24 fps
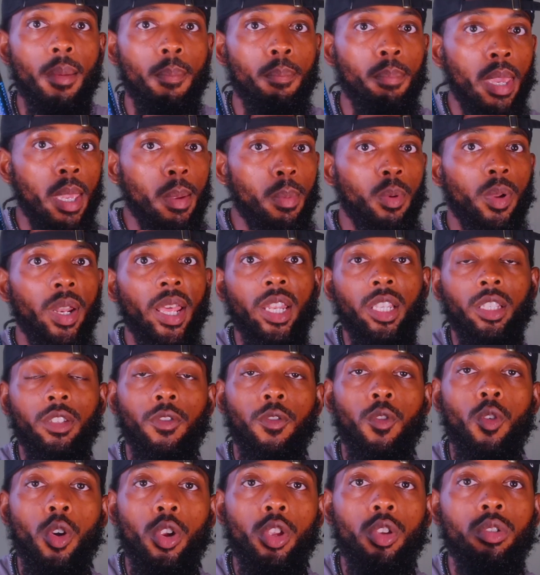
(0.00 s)
People that is
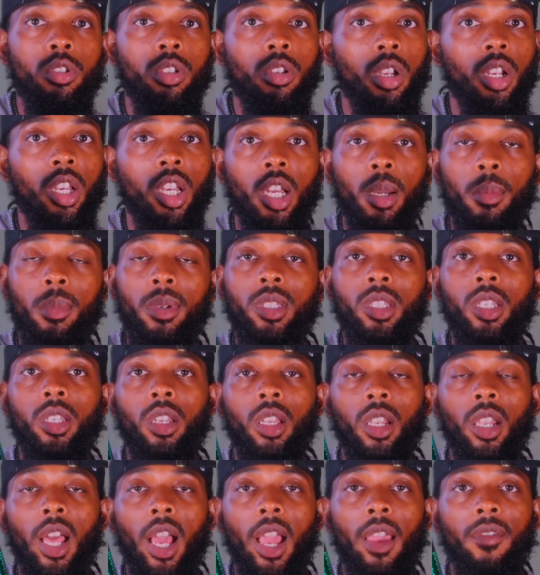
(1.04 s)
for you is going to come into
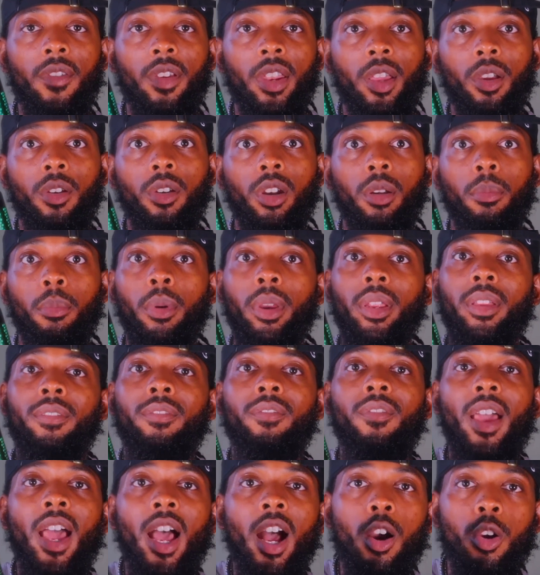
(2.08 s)
your life and they're going to bring
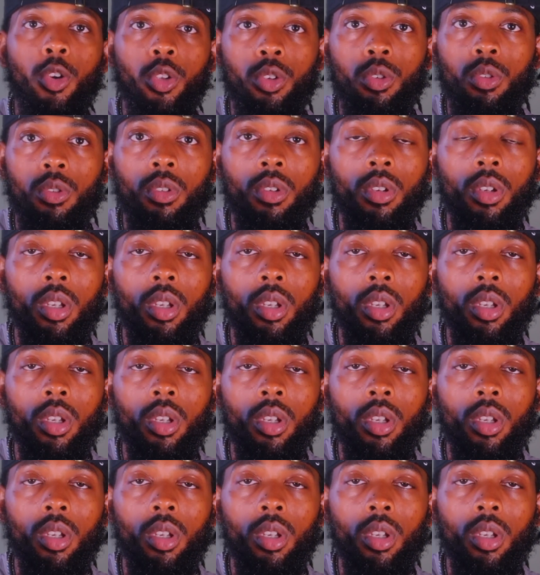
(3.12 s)
value.